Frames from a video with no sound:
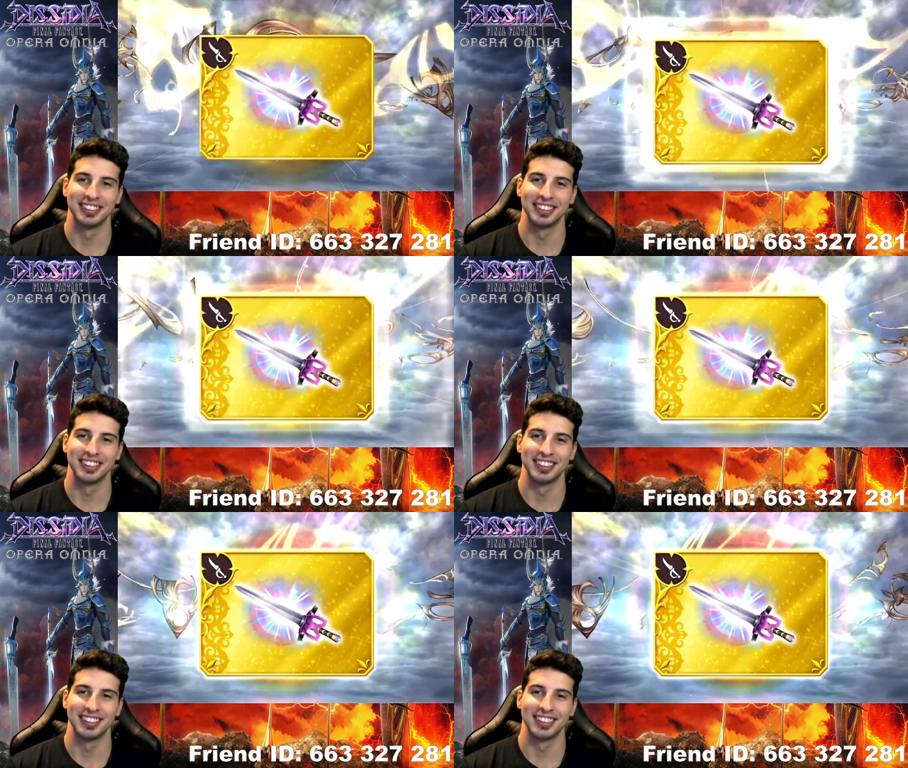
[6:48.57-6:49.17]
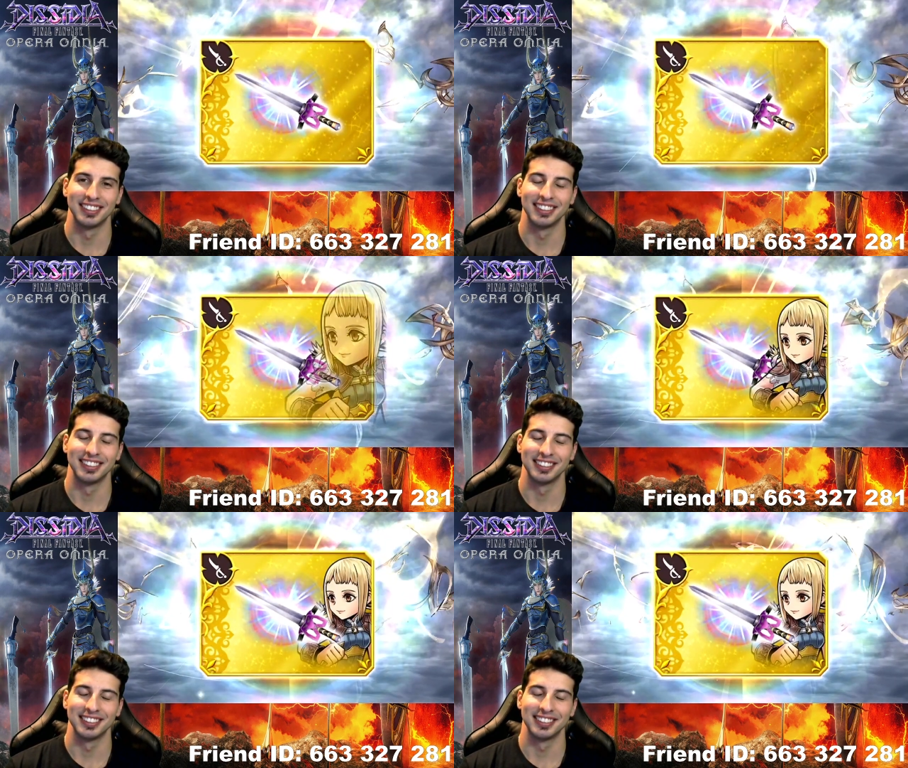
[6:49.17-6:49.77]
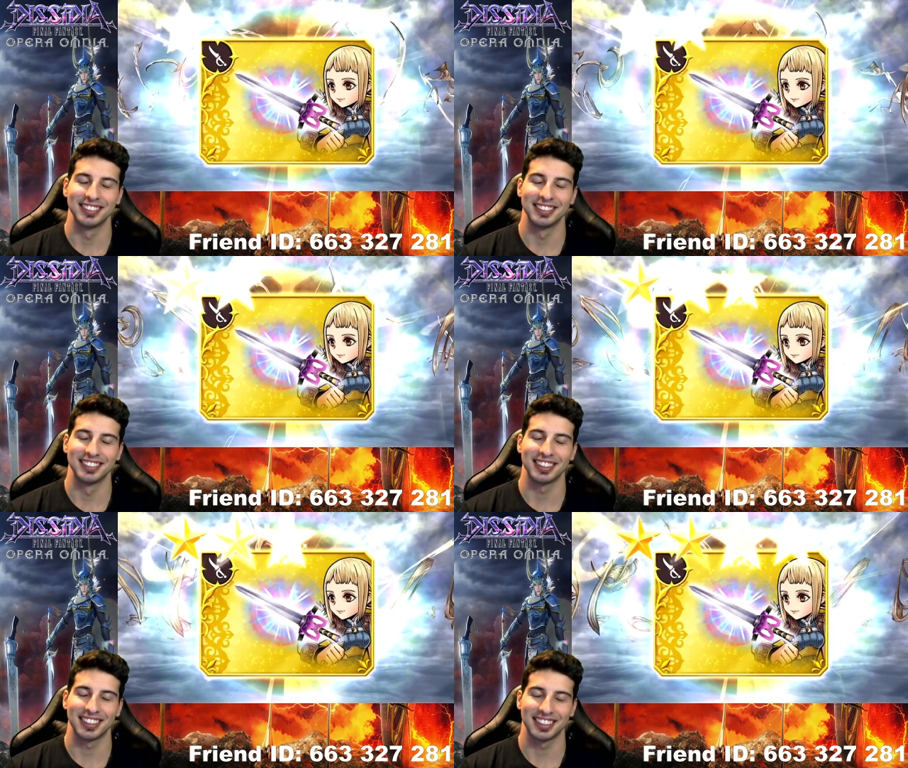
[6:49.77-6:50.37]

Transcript: Nobody speaks.